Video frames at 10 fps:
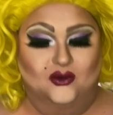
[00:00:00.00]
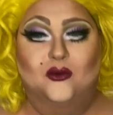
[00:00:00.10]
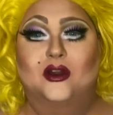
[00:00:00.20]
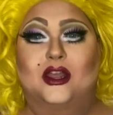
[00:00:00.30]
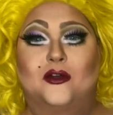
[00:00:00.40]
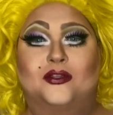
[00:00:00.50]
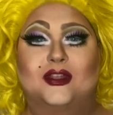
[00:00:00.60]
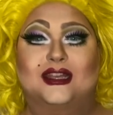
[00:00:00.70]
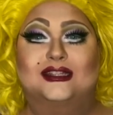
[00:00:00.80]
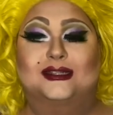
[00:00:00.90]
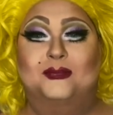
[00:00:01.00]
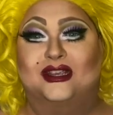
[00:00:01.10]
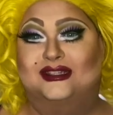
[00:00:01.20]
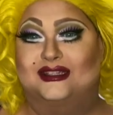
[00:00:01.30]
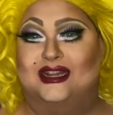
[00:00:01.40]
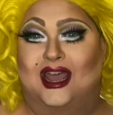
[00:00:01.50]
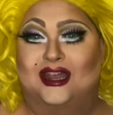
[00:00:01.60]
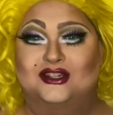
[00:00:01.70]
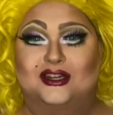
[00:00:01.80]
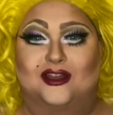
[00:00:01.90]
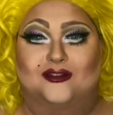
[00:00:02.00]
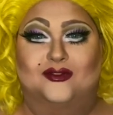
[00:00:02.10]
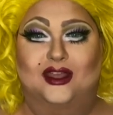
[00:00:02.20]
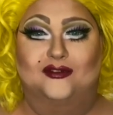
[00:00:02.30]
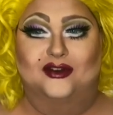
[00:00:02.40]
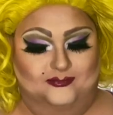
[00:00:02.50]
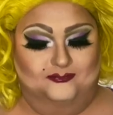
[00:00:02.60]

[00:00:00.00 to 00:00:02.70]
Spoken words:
Oreo Thins pistachio flavor